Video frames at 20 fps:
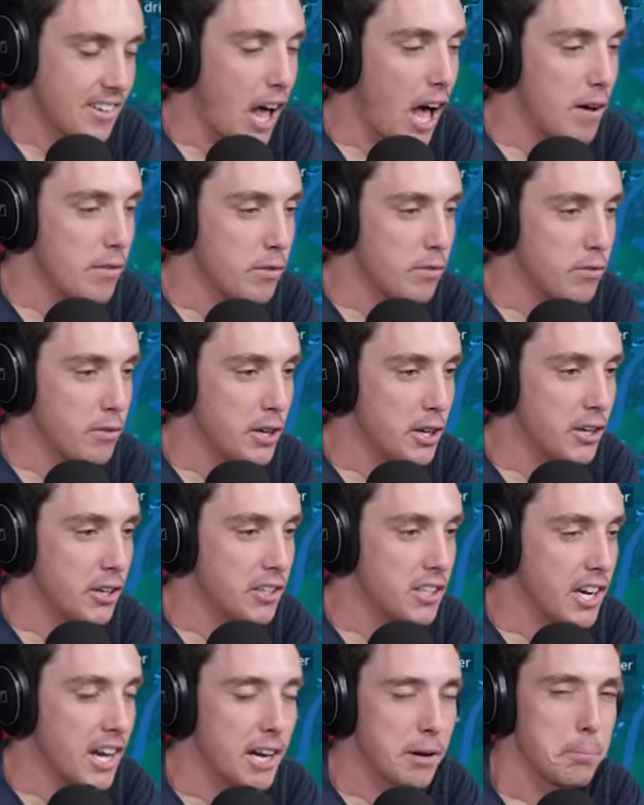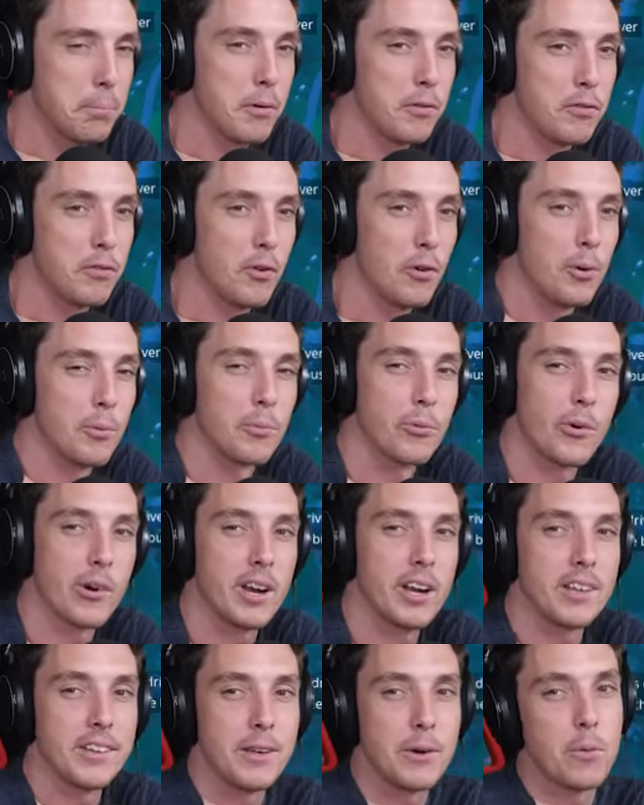have a feeling you're going to perform
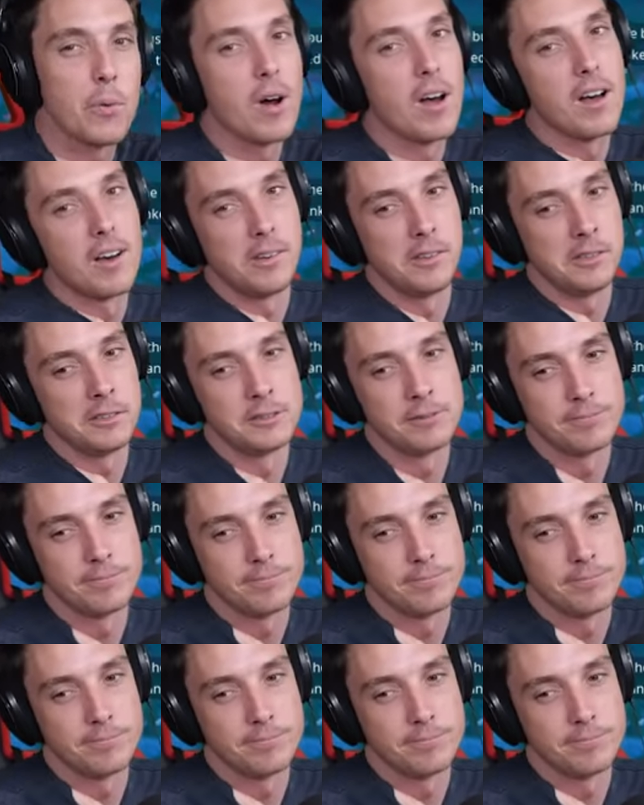really well.